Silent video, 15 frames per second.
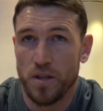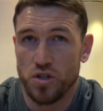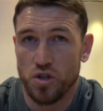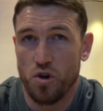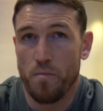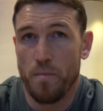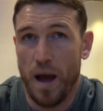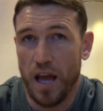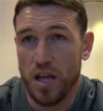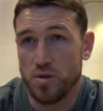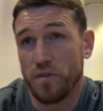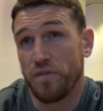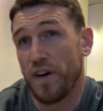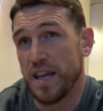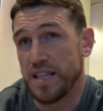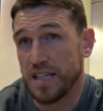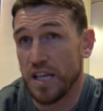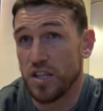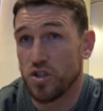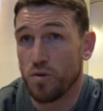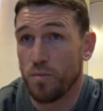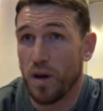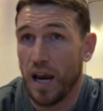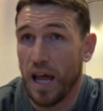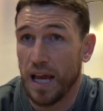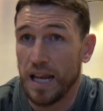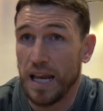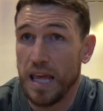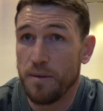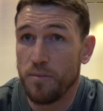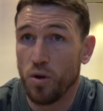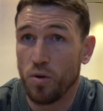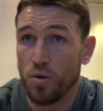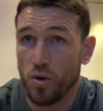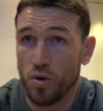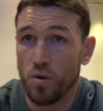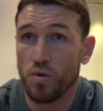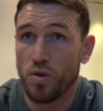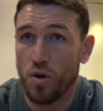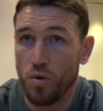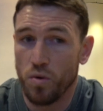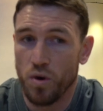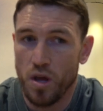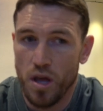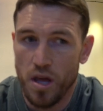to come back into a fight against someone like Liam, who'll know,